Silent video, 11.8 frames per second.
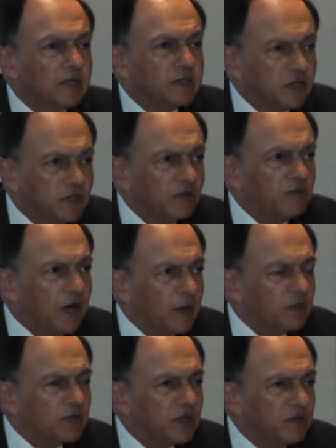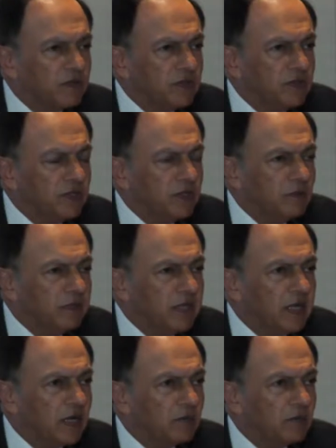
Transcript: 65% of the GDP, and